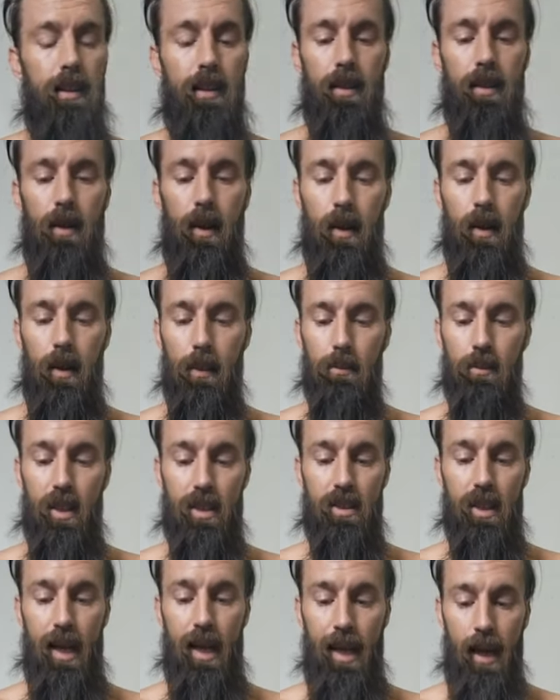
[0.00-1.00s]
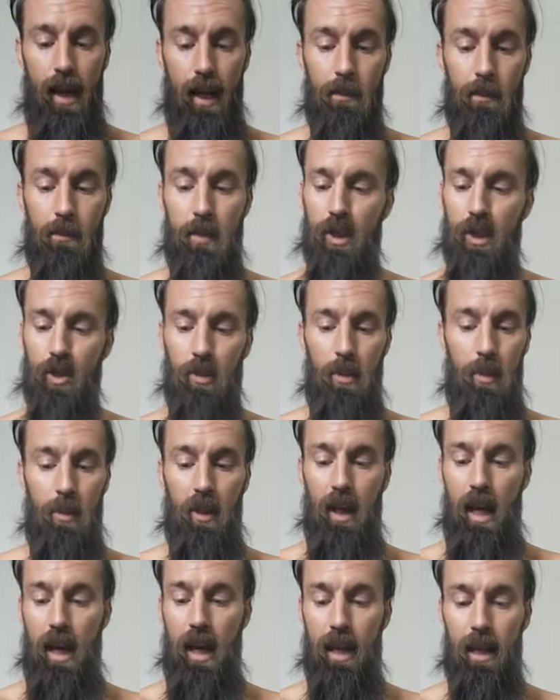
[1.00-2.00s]
um, the time. Because
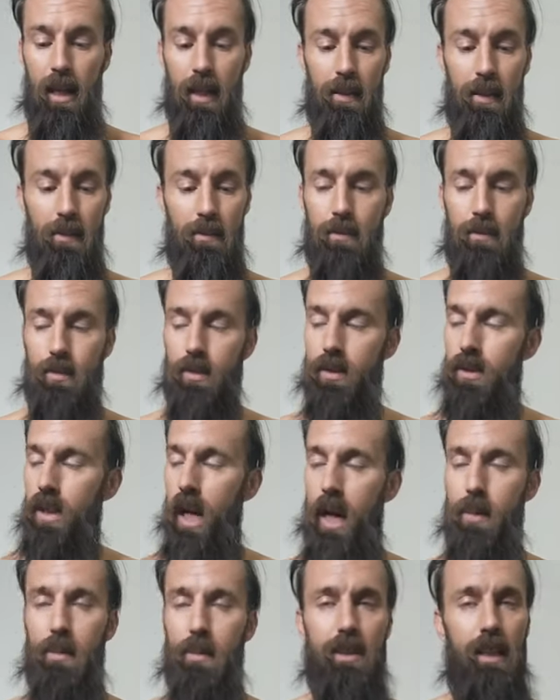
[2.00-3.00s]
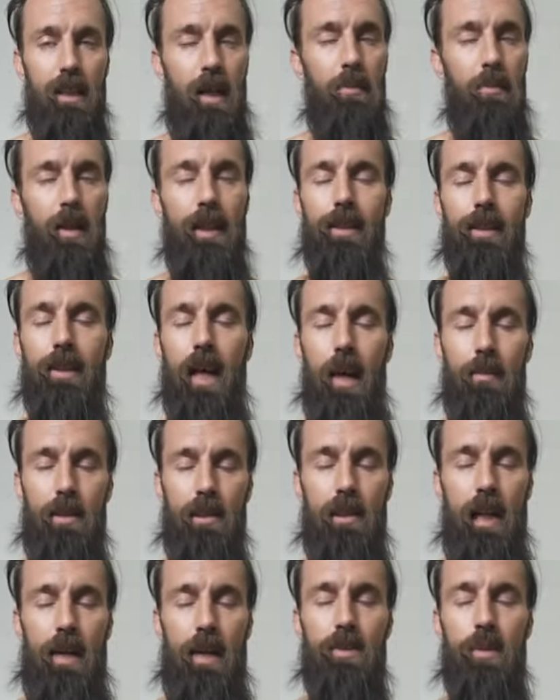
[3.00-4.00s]
remember, I time is not money. Time is
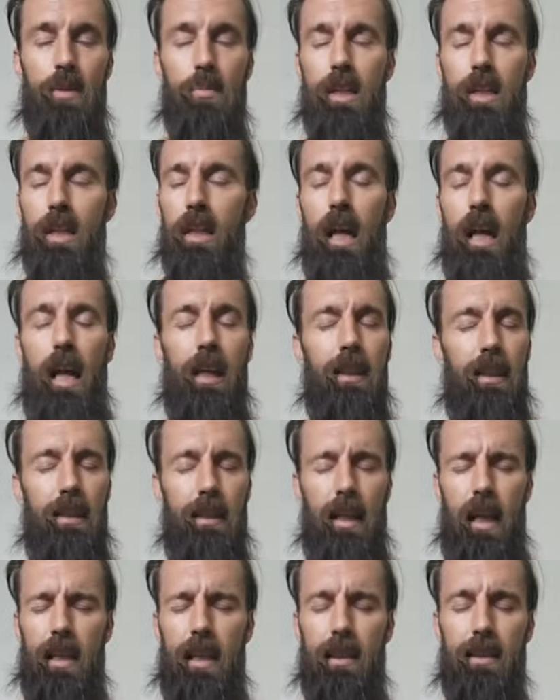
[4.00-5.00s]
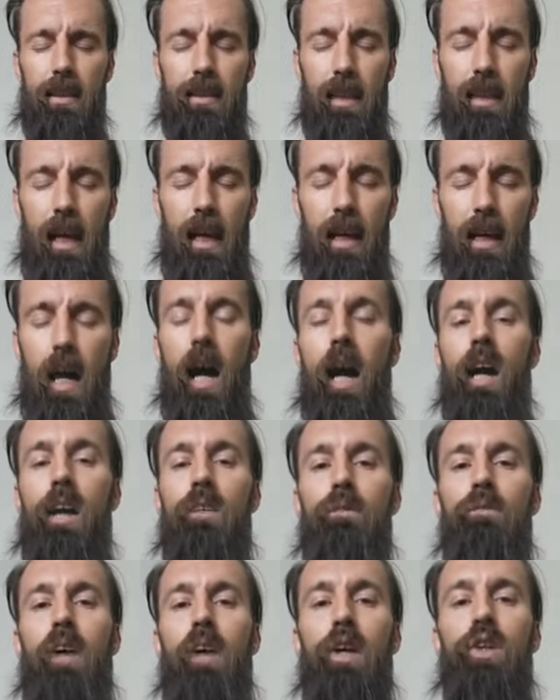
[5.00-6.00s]
life to me. And I and I, listen, I,
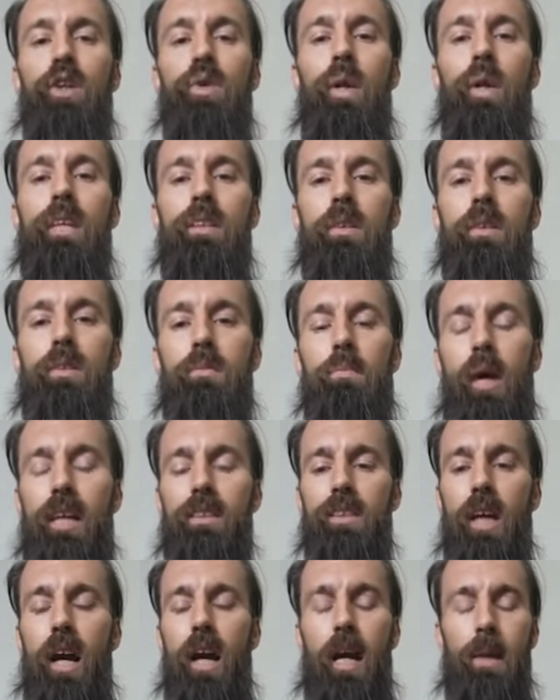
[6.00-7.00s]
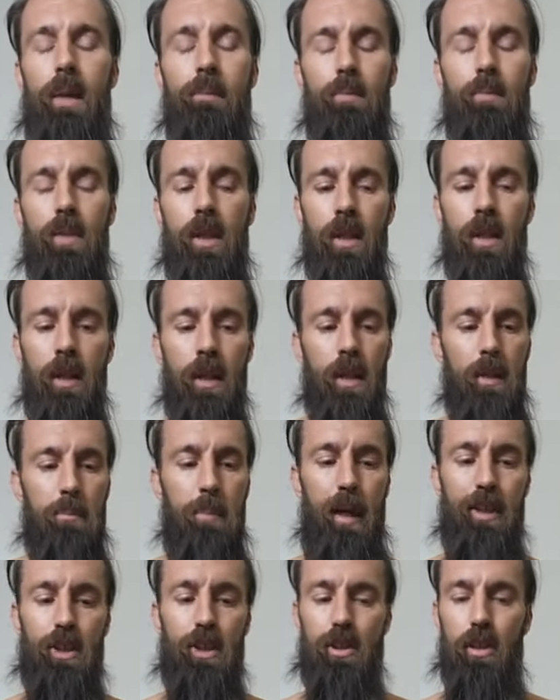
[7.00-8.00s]
I evaluate the, my time
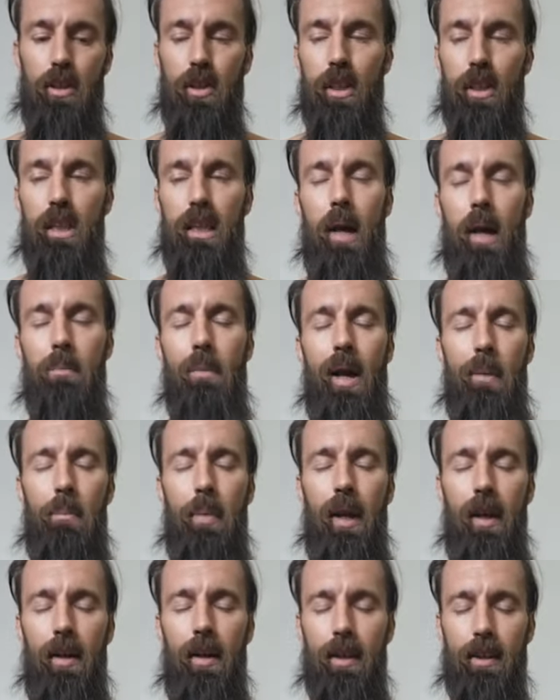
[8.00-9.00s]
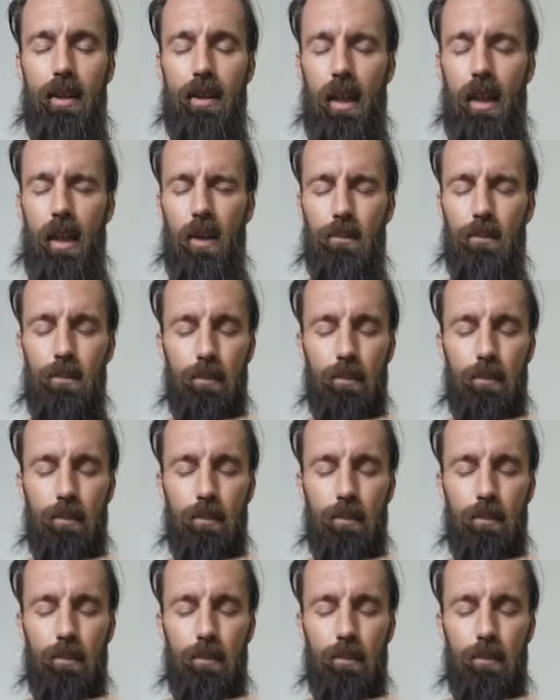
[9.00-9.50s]
by just looking at my parents, like